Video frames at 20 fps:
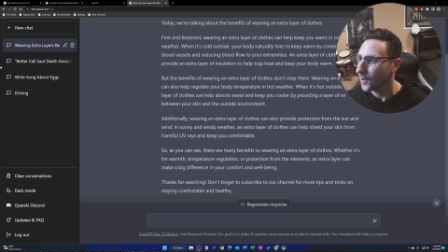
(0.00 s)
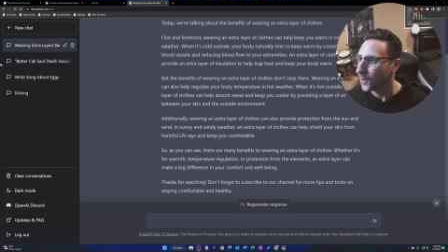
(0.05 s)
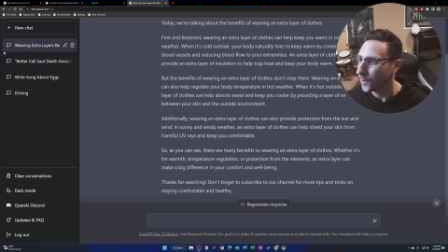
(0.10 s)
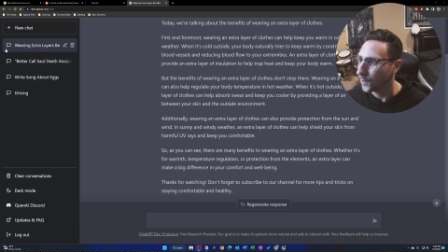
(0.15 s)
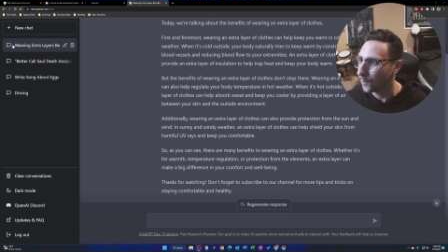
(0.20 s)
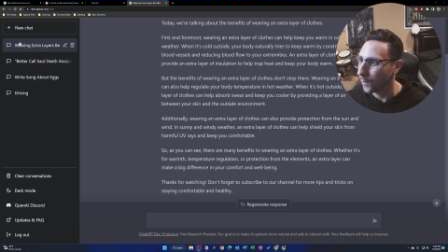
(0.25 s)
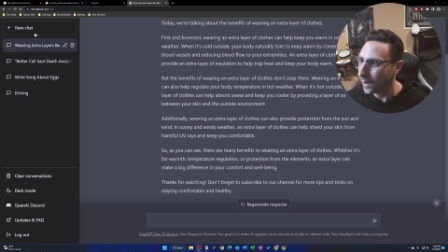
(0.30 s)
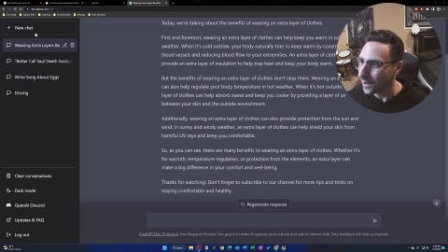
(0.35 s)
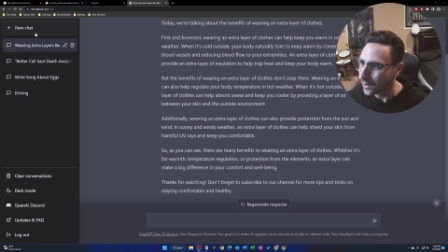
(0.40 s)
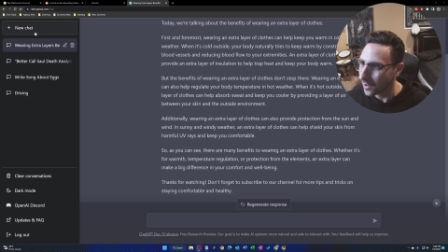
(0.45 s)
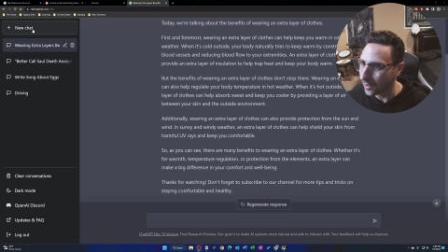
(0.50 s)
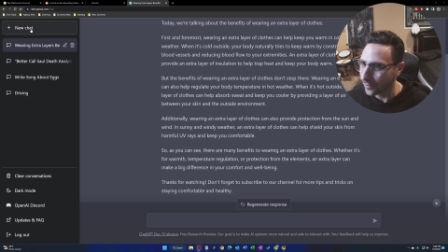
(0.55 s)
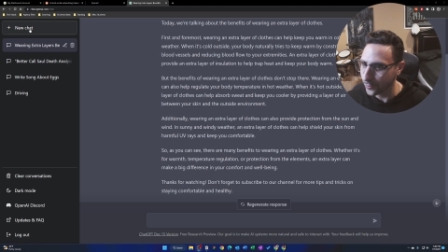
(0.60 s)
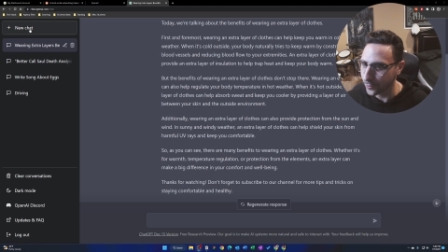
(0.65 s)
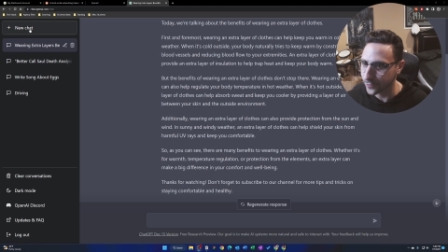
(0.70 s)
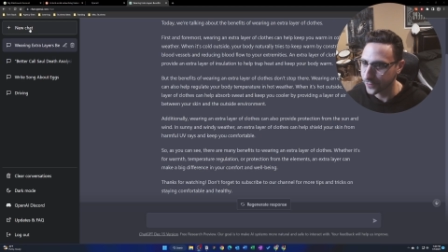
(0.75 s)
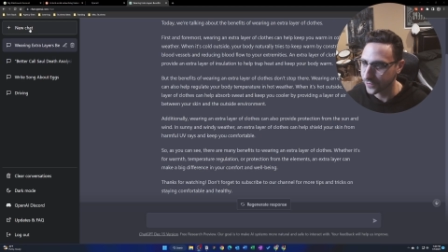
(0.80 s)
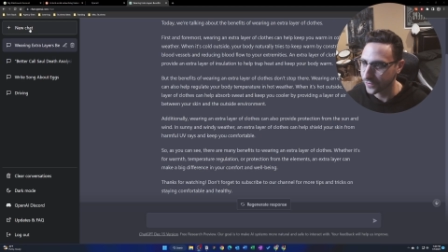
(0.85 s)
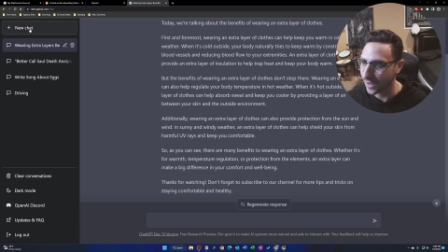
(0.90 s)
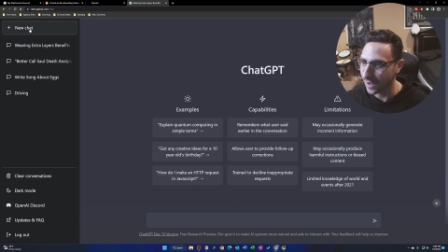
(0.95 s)
What other
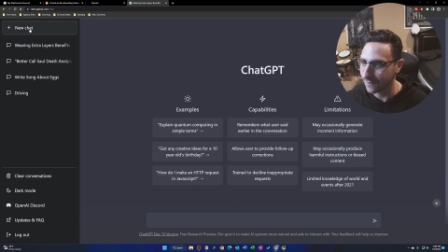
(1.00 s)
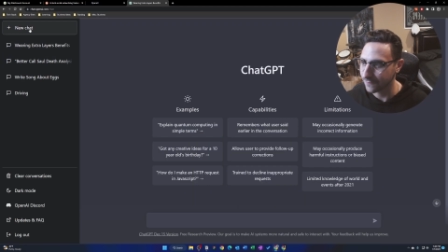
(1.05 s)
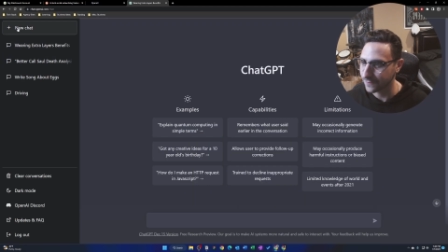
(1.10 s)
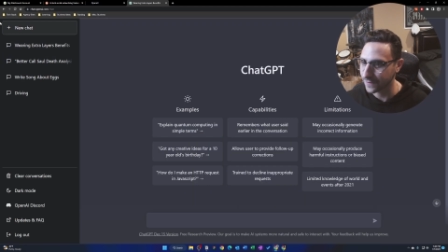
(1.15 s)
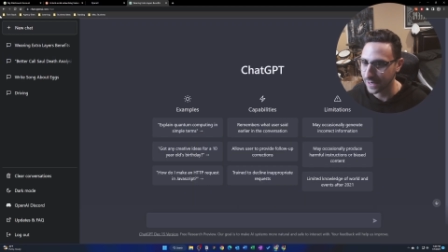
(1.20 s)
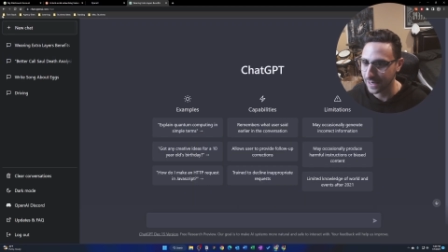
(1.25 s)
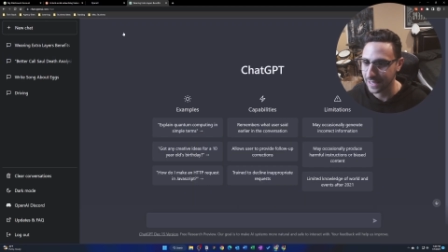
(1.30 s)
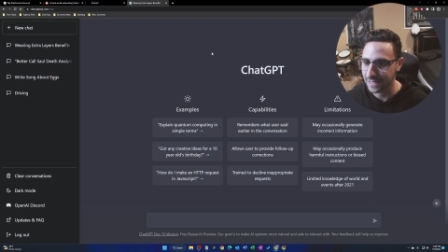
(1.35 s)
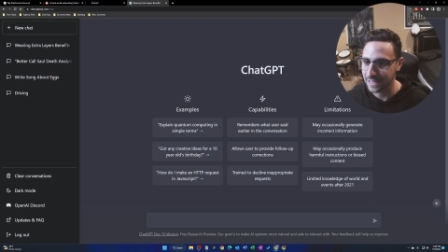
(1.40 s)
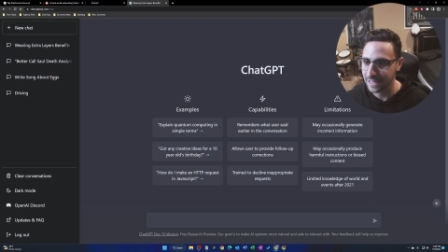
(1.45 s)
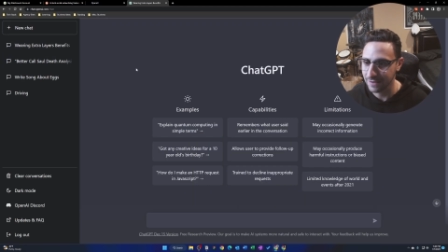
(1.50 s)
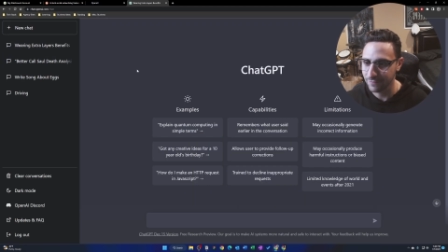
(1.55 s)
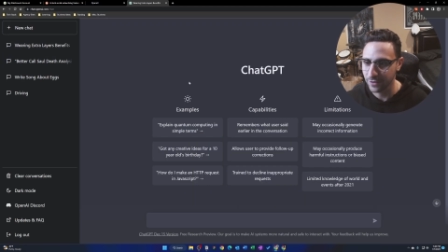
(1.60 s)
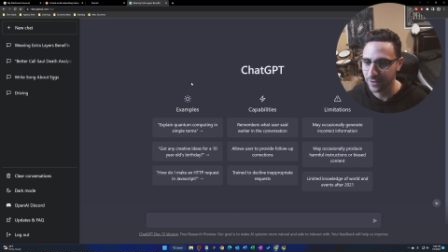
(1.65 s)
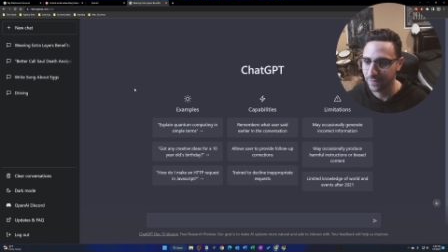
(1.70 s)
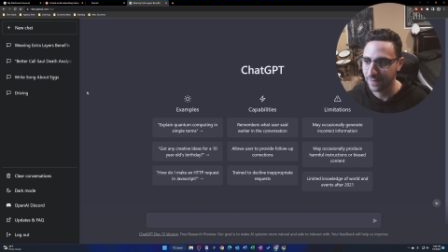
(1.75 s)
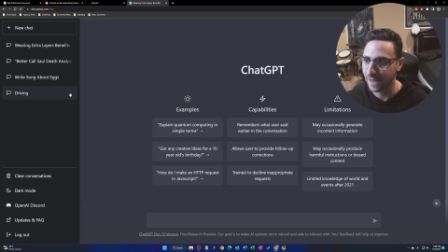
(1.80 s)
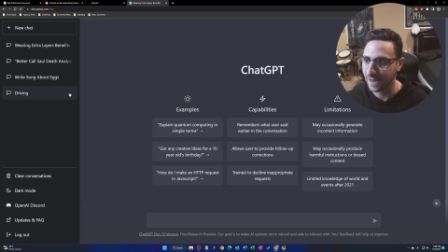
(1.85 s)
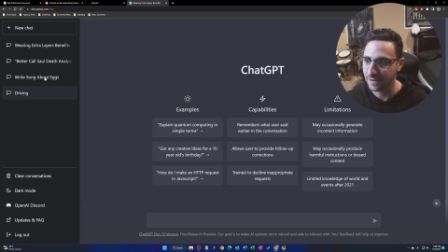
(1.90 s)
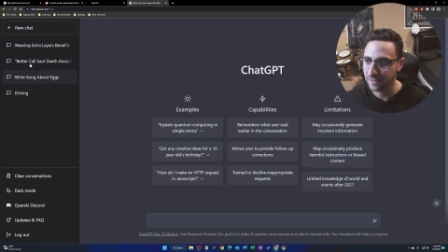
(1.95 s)
stuff can I give it
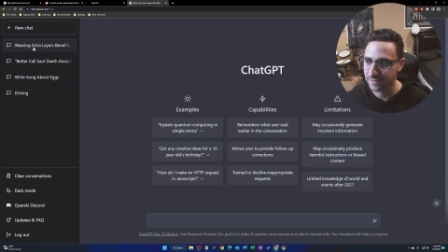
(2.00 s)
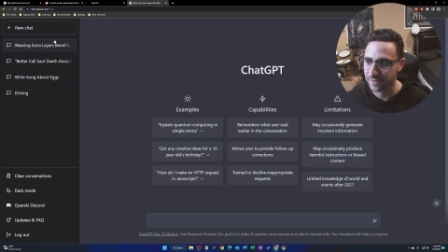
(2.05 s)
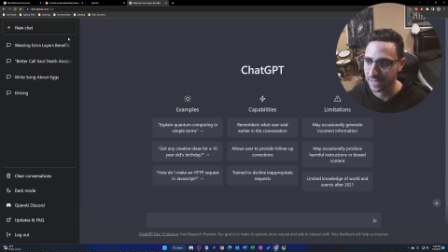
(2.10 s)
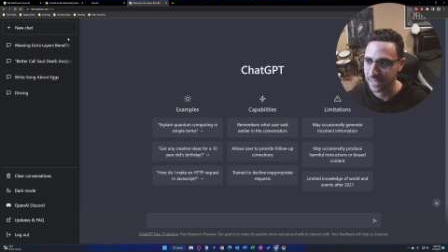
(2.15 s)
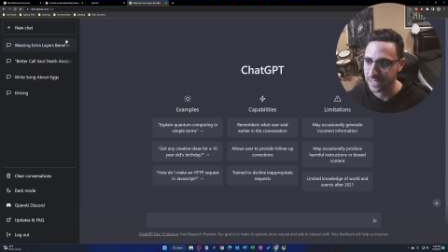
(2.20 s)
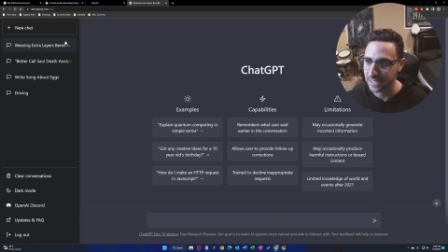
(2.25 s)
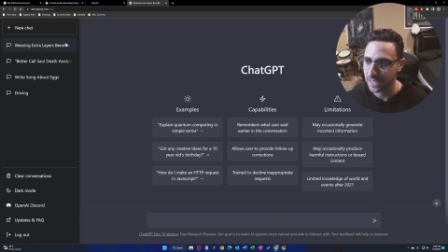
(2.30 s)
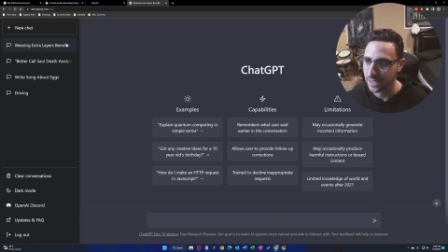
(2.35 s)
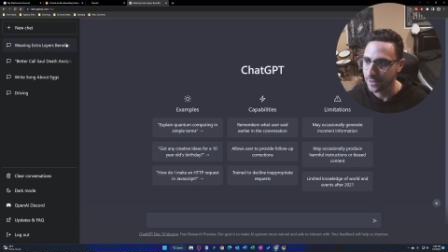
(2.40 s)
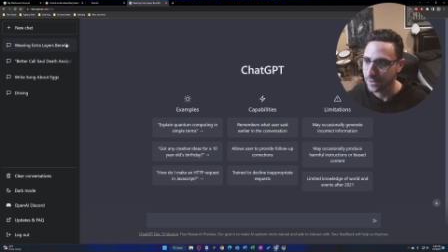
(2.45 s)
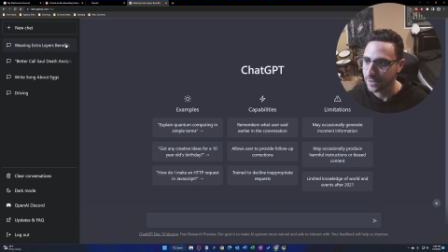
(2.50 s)
that is like